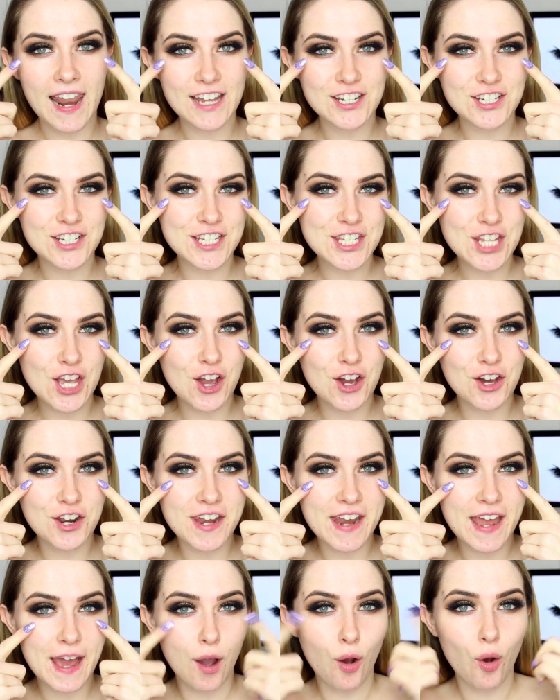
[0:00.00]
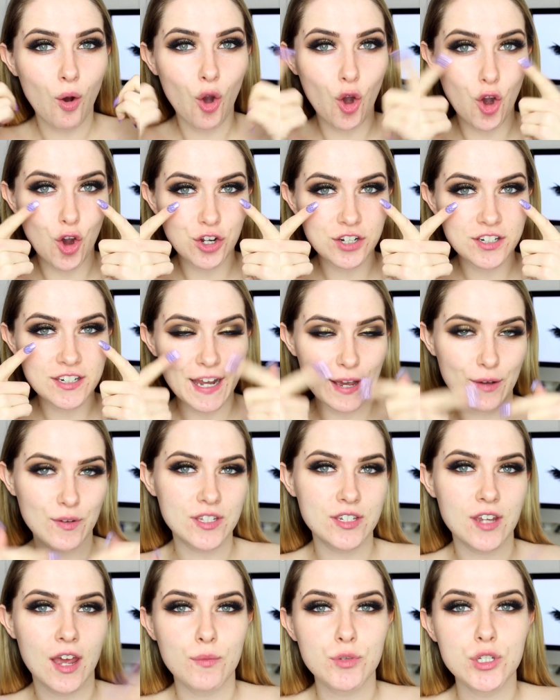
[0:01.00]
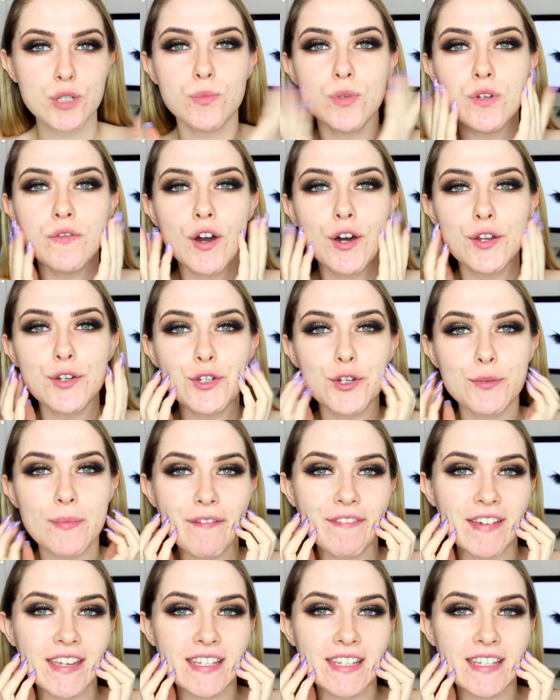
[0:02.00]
Lashes are now on, now it's time to move on to my